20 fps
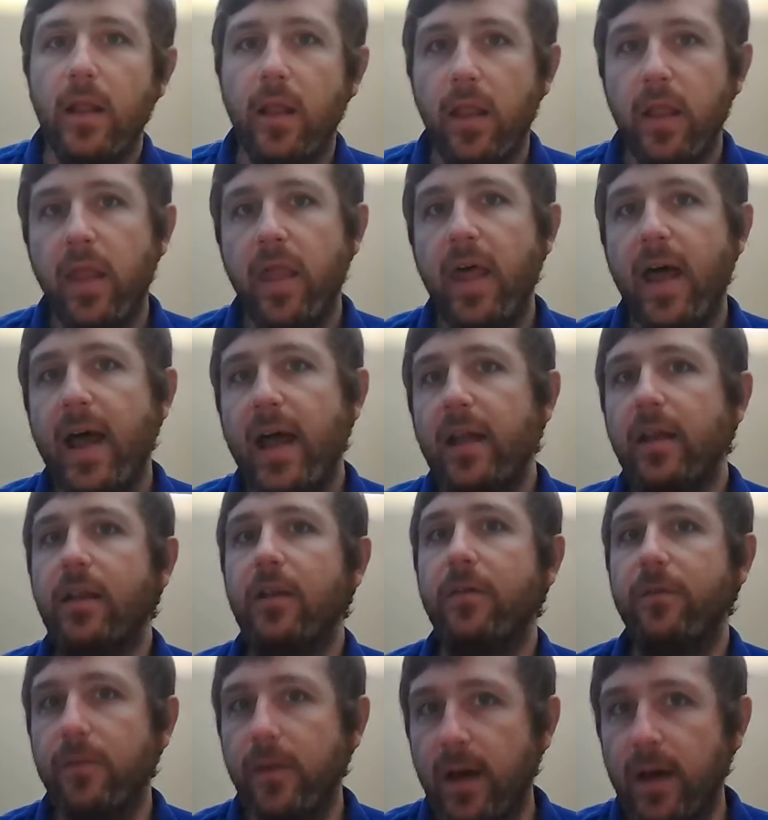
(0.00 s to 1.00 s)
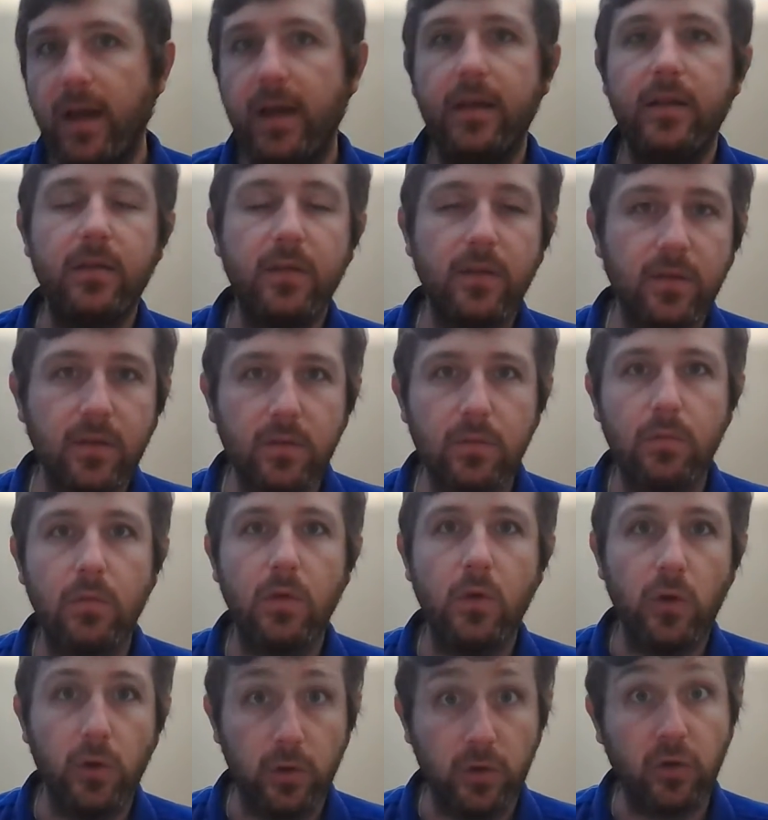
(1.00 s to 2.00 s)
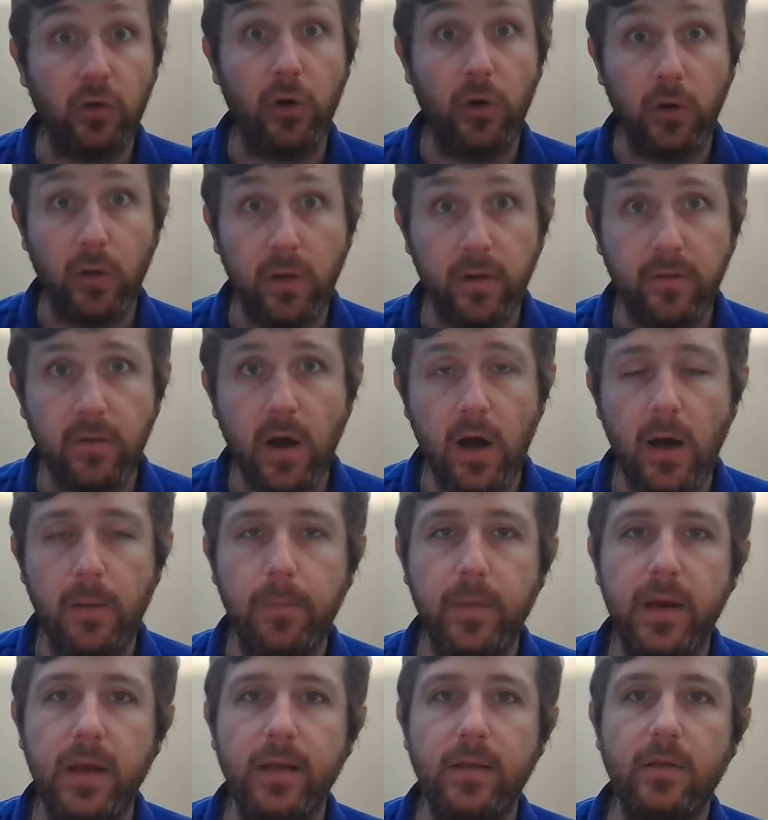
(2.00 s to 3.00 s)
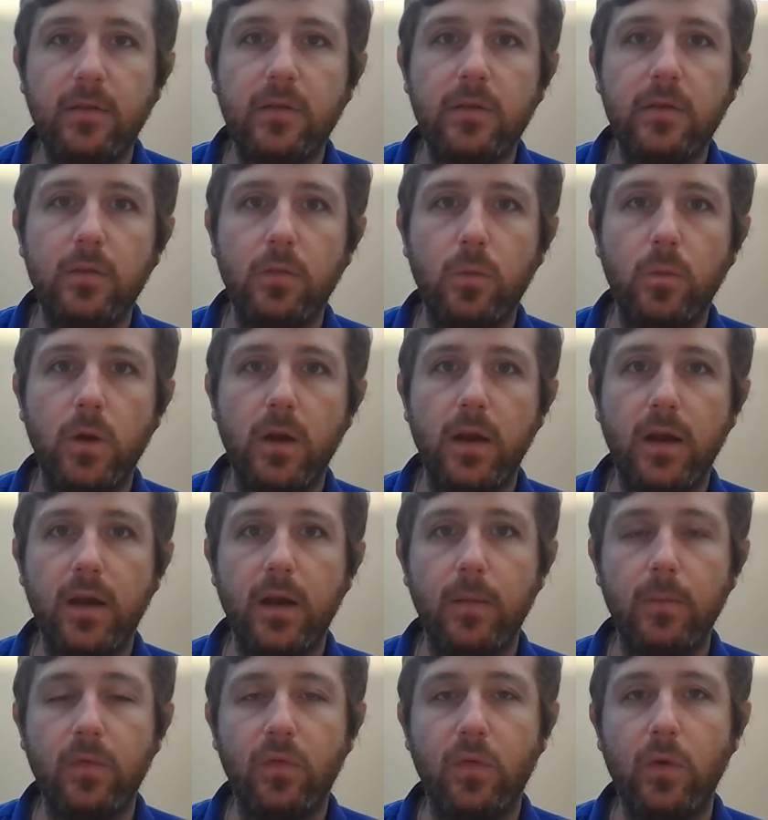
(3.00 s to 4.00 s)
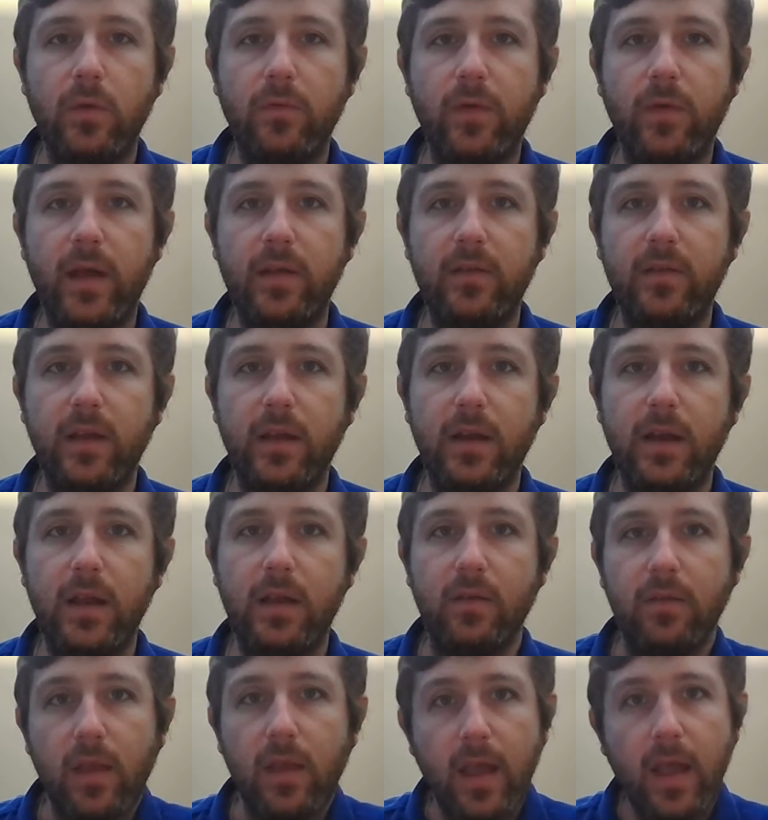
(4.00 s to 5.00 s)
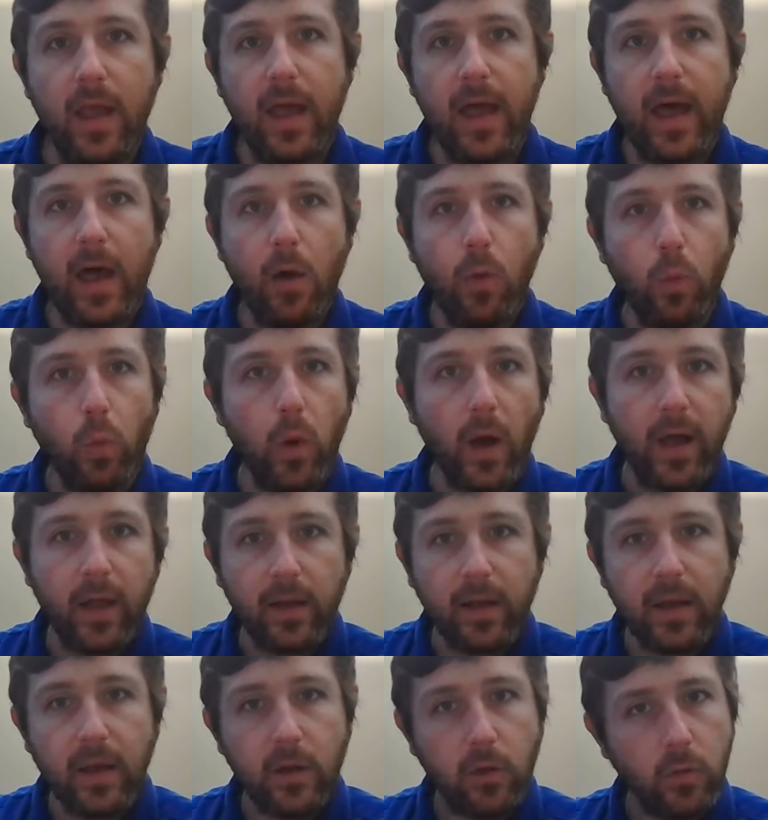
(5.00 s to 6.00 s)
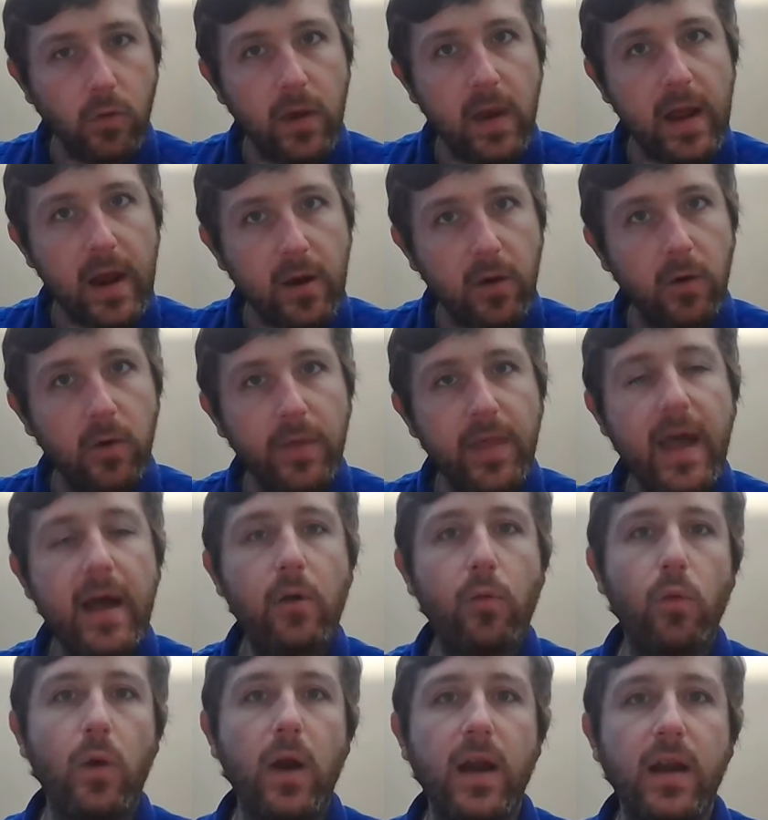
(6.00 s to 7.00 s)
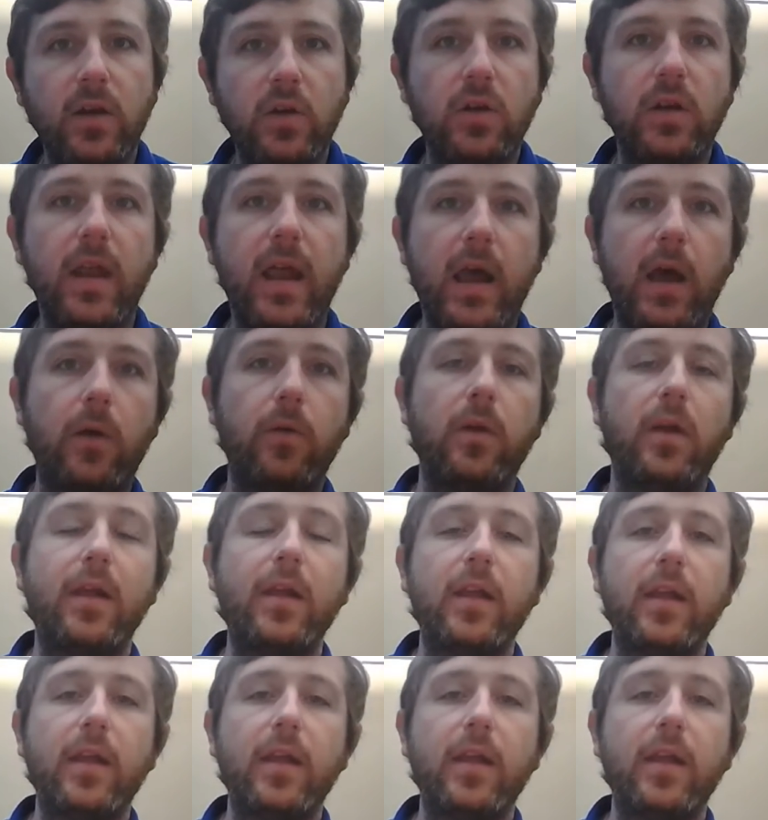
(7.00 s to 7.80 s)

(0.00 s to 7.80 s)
that defines your circle of competence when it comes to investing is how well can you narrow that range down.